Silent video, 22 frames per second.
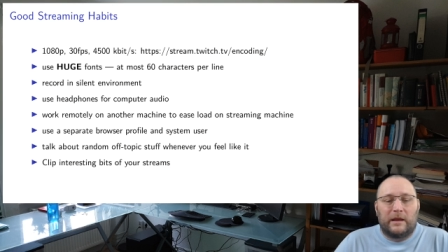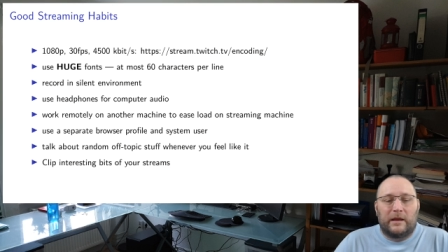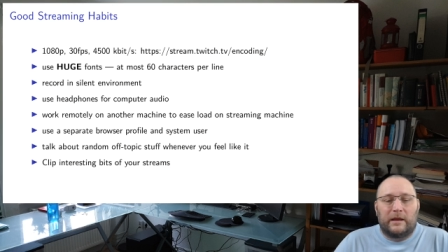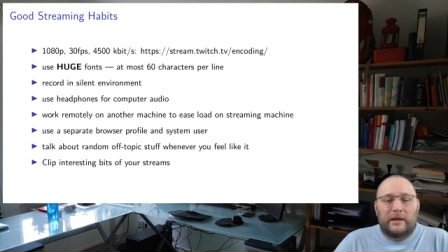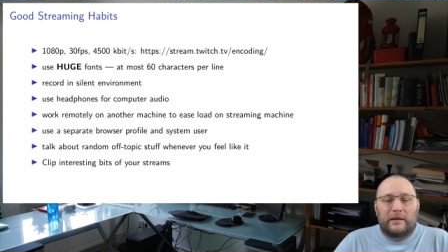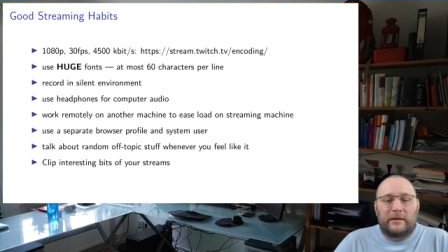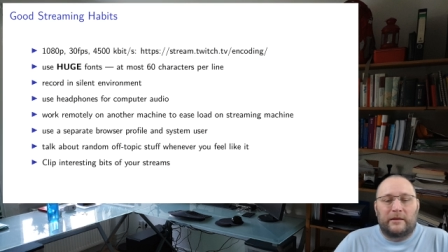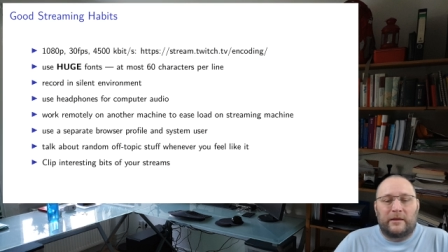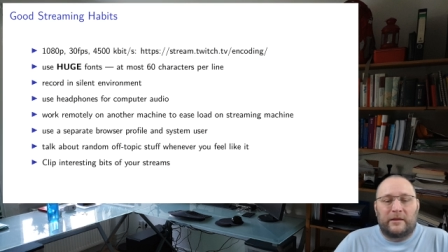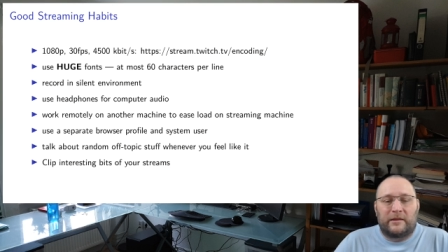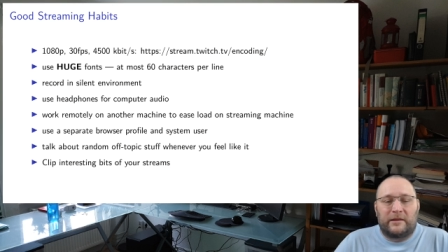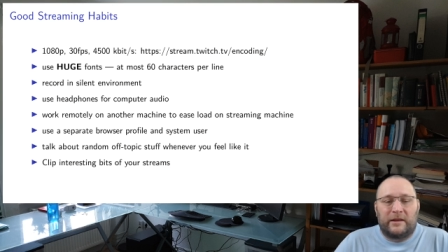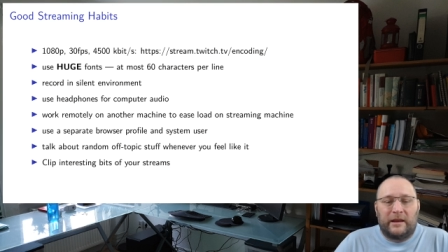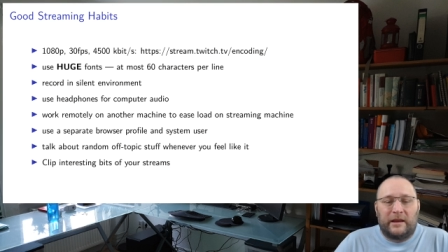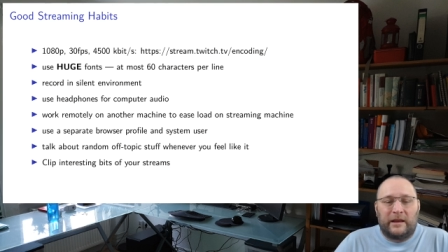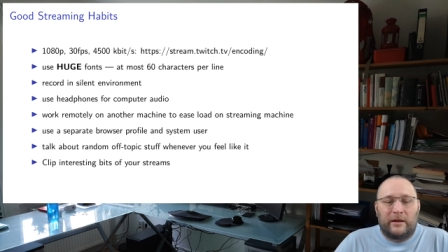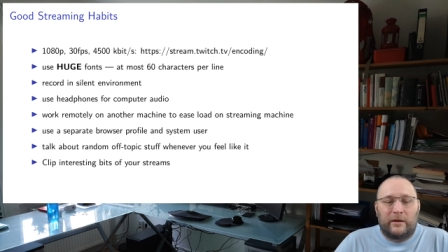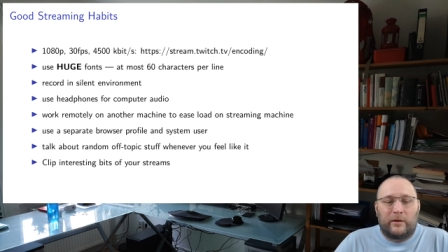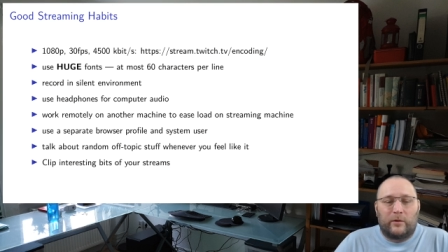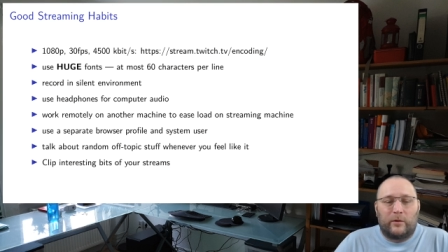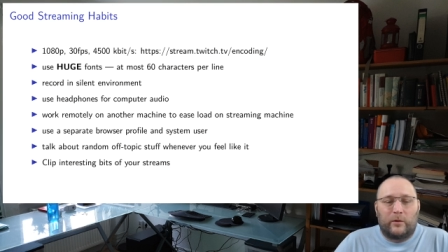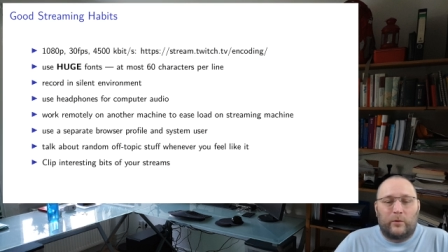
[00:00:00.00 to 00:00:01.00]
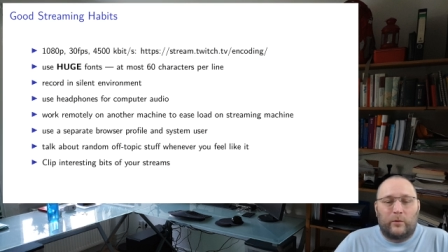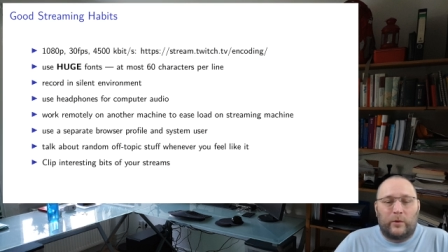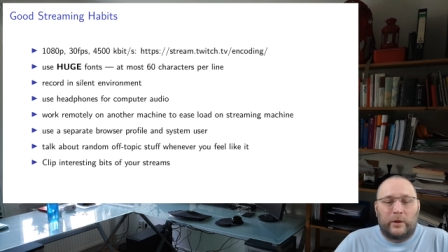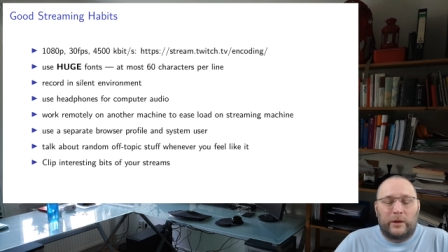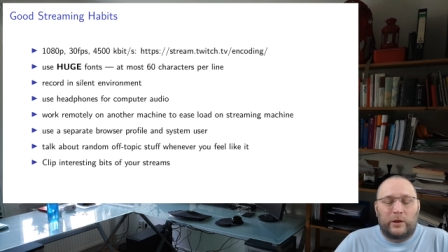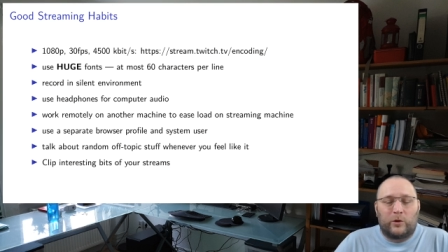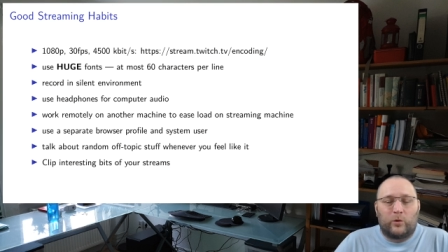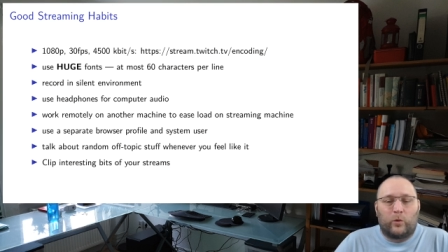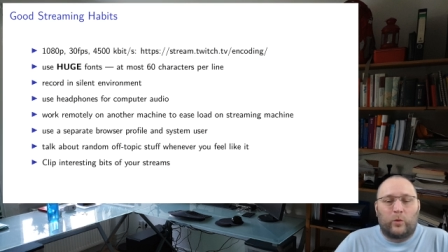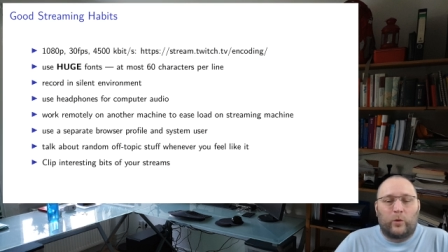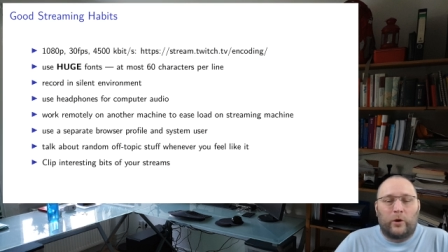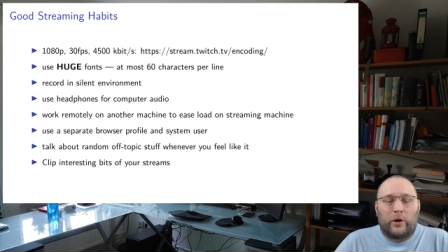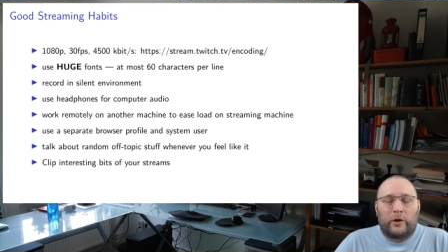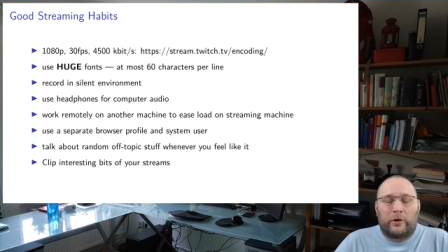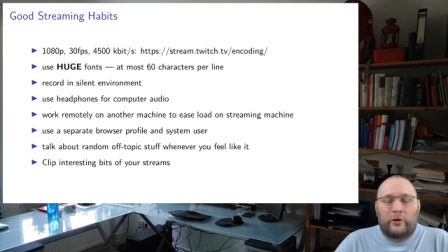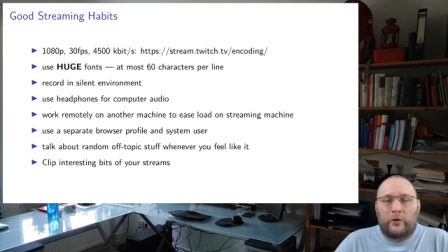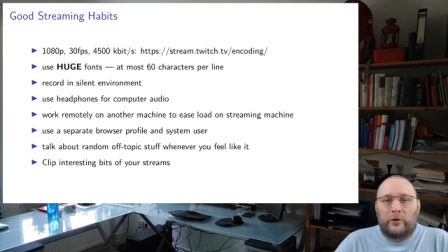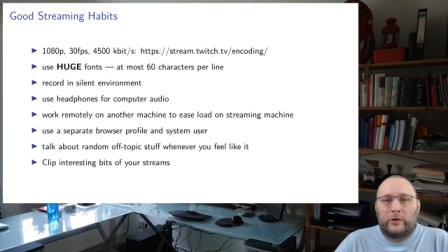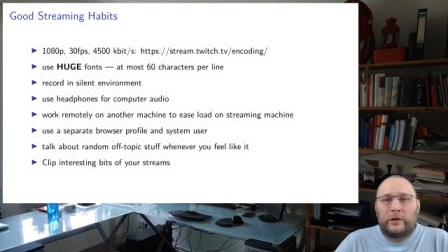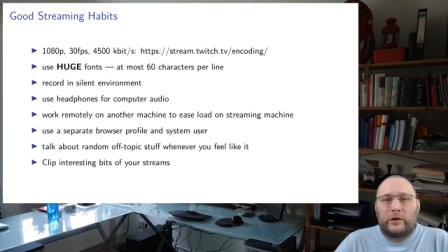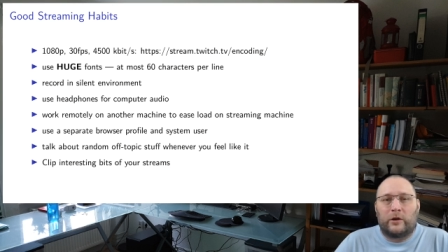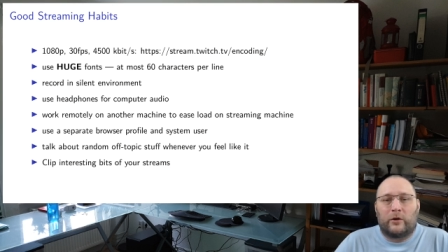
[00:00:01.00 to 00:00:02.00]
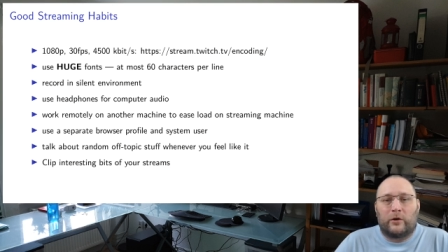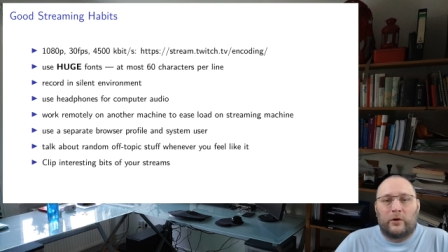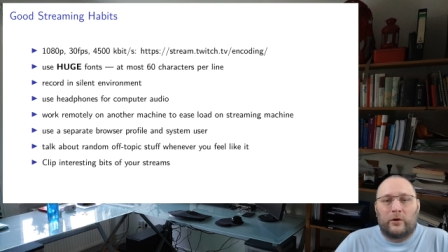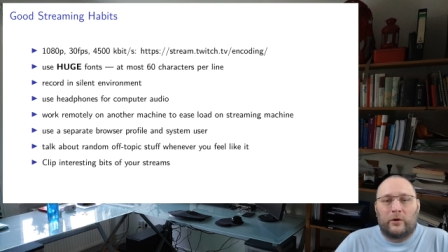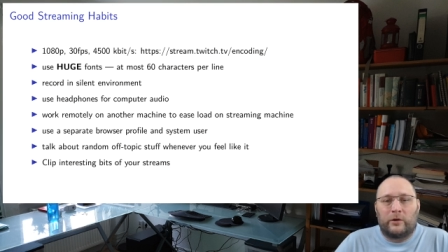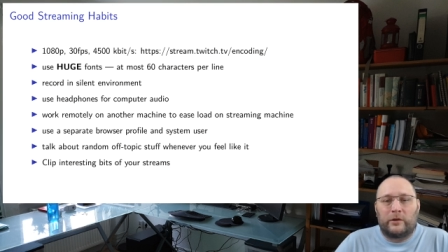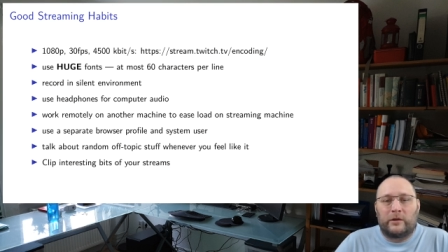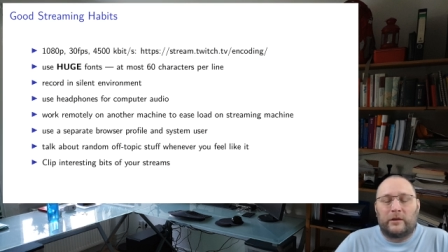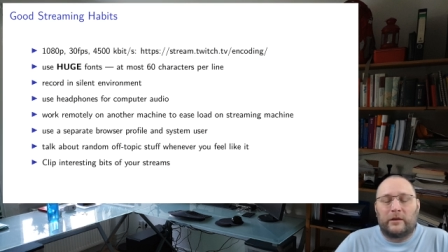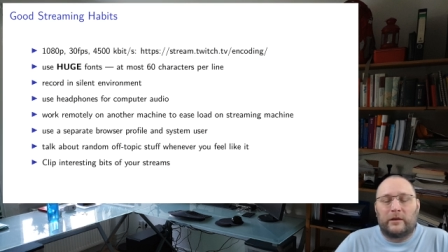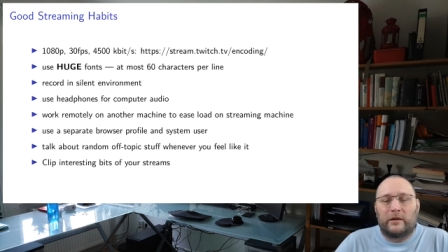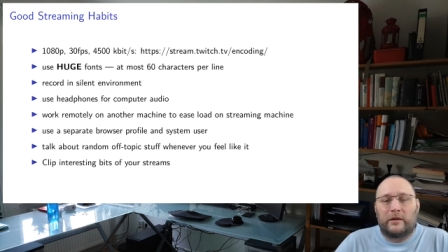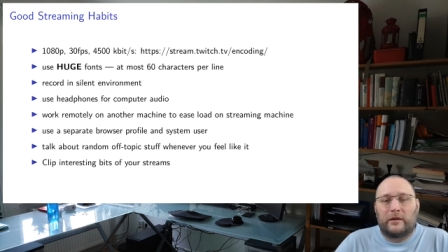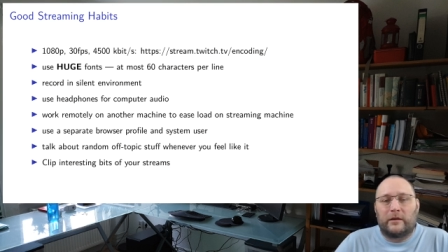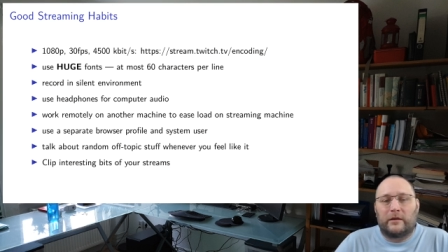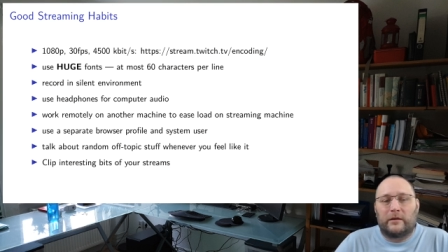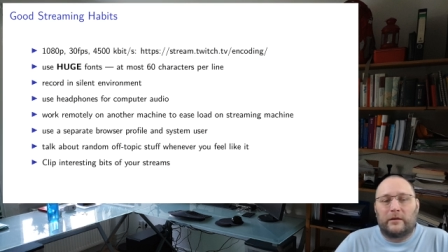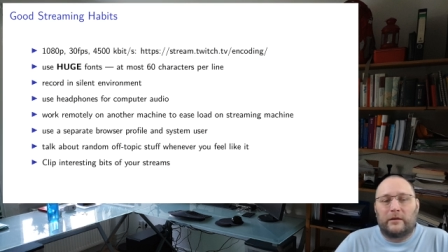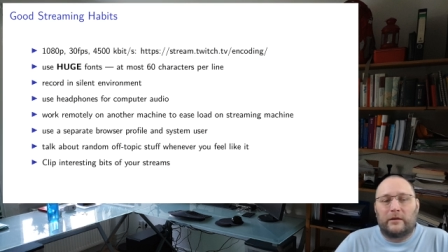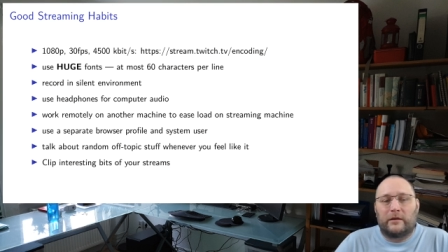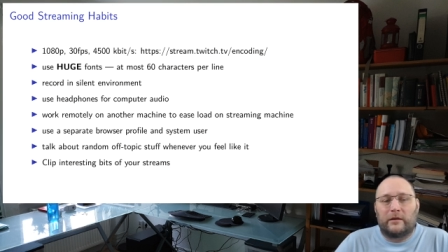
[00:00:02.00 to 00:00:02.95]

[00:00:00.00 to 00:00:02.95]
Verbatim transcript: the thing when you work on your on the